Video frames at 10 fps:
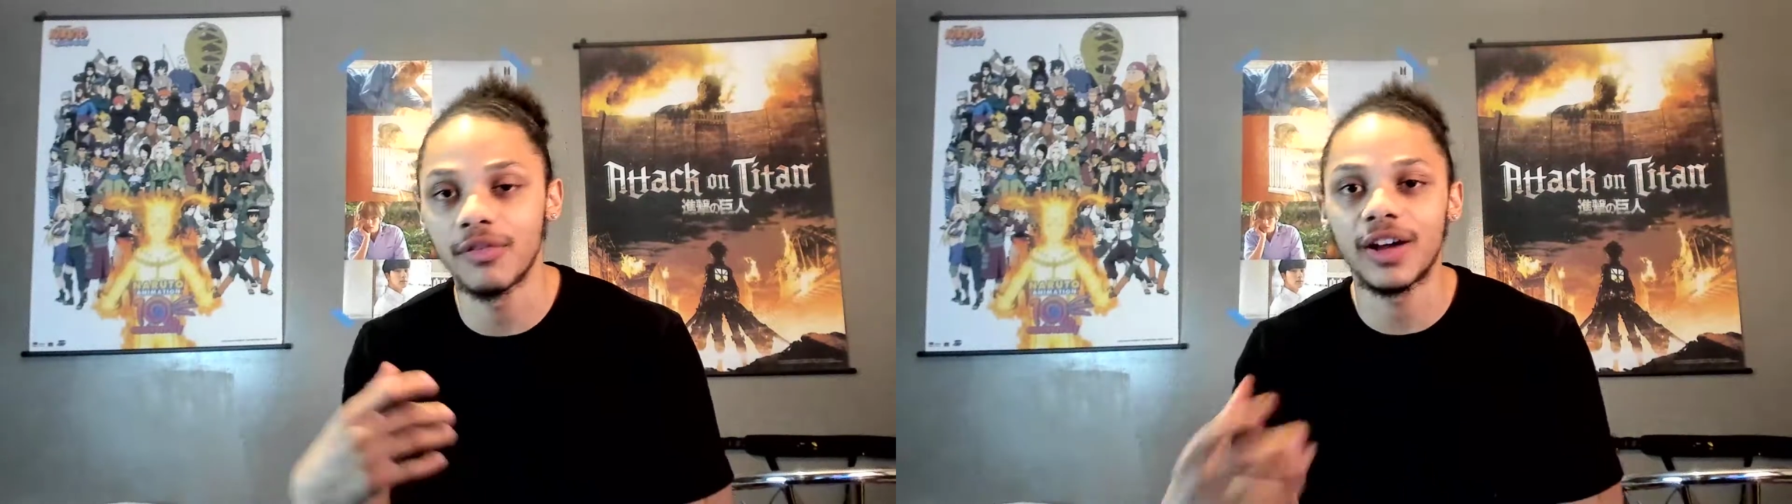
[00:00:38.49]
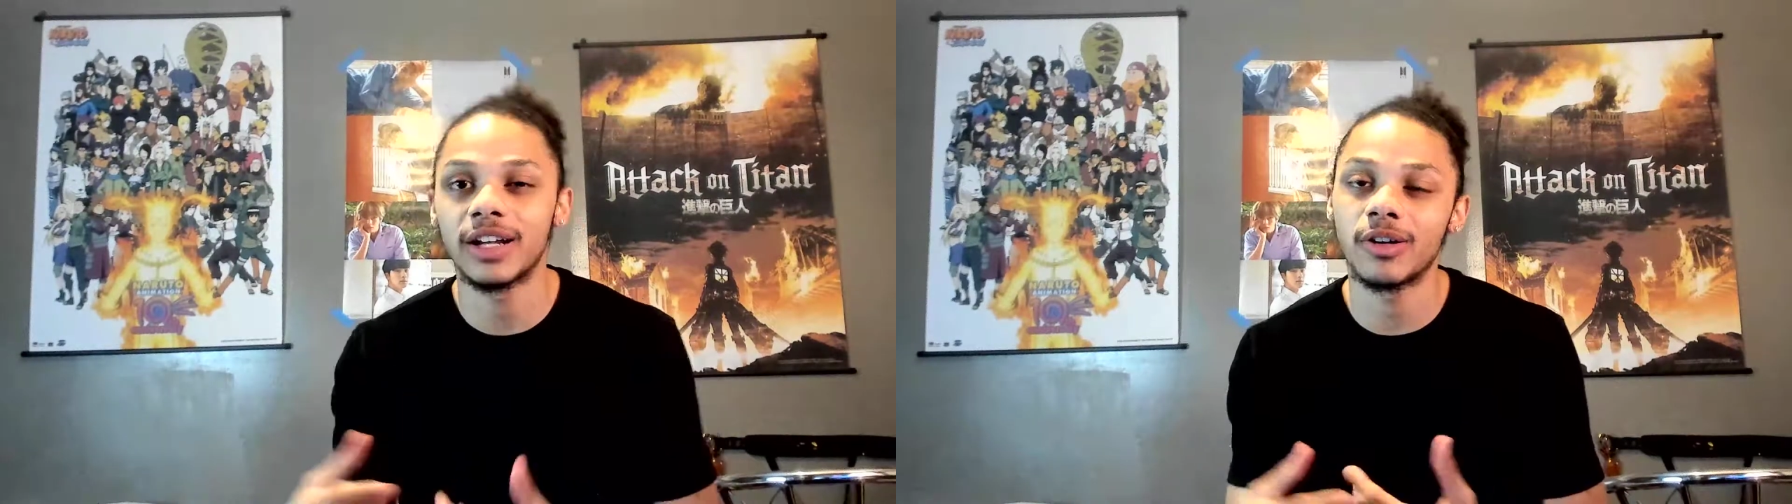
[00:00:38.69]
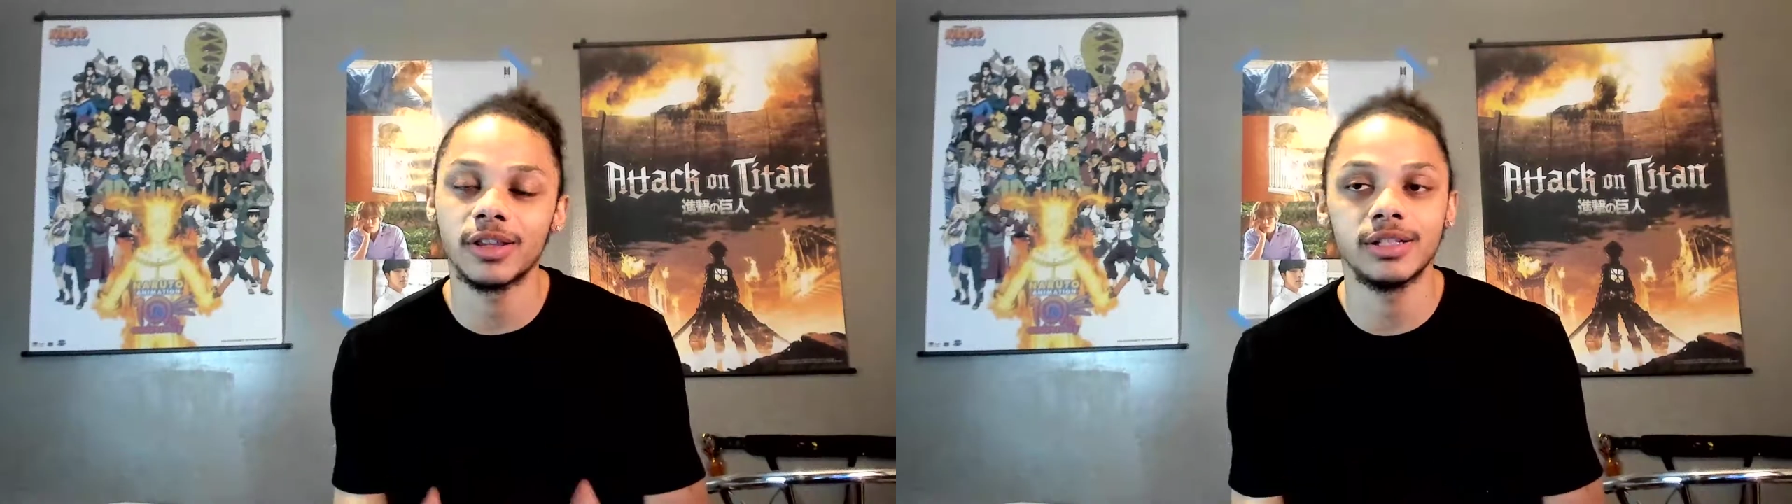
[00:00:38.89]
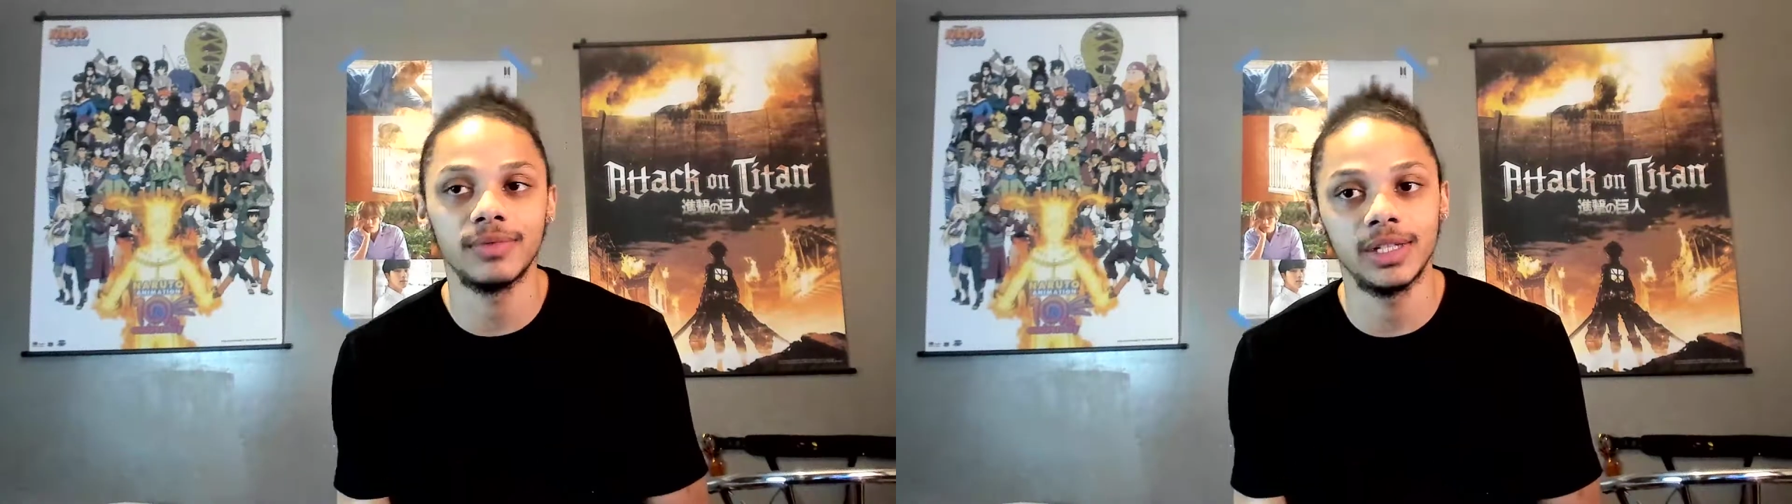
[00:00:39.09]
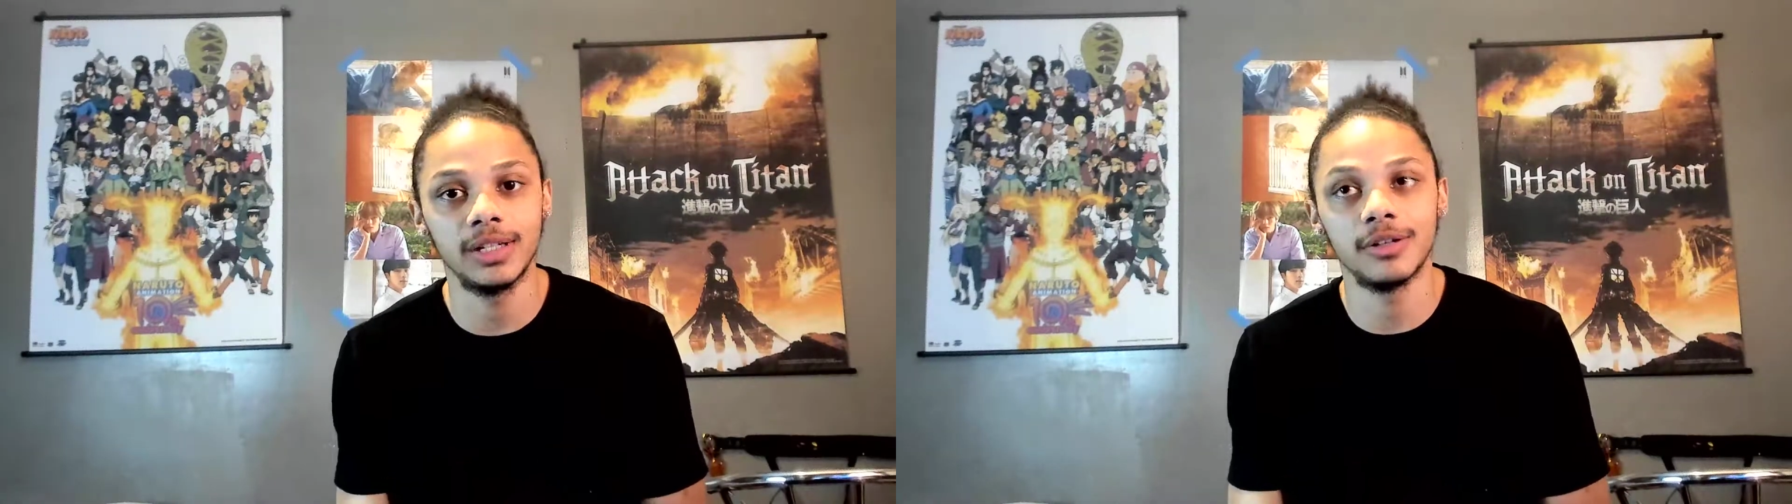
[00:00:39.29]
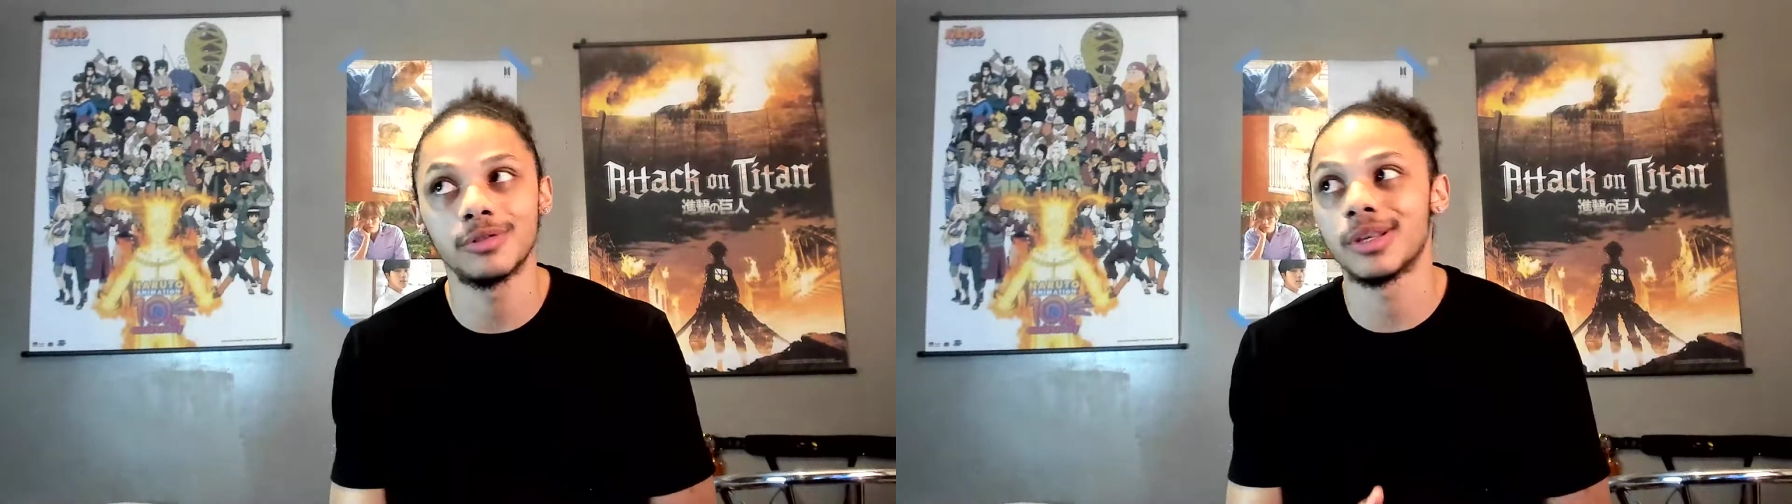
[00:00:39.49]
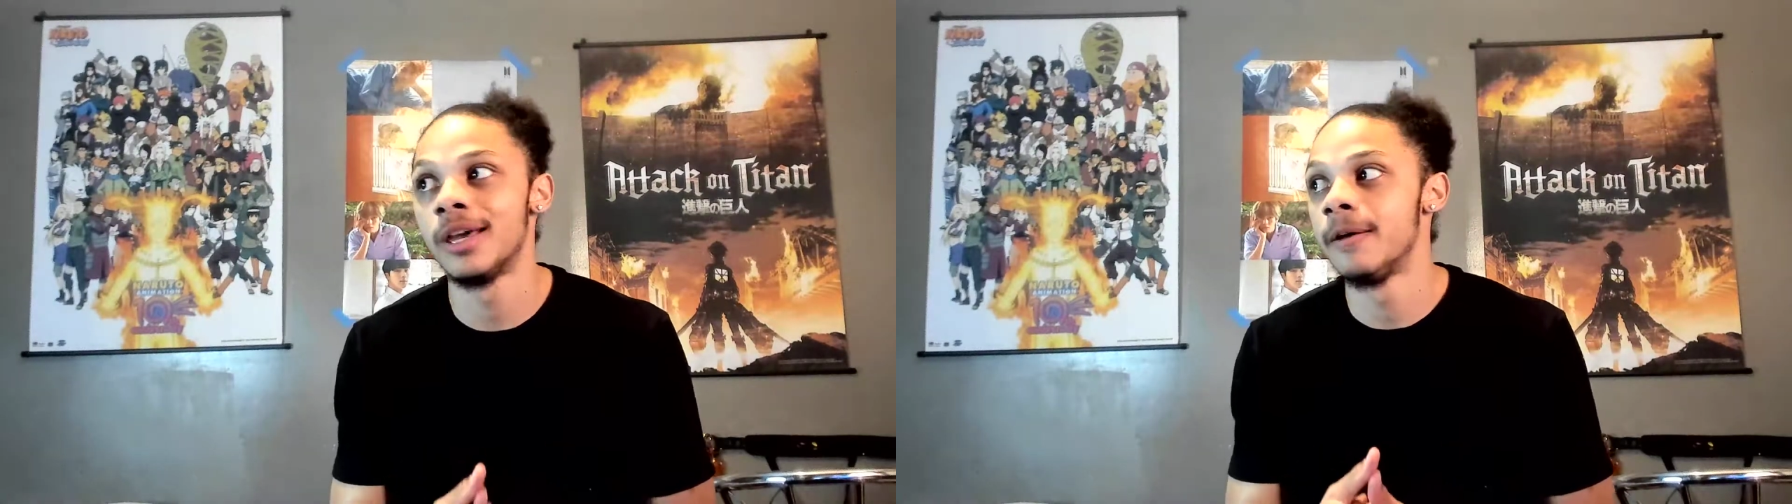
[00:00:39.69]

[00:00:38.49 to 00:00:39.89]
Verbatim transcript: find all these videos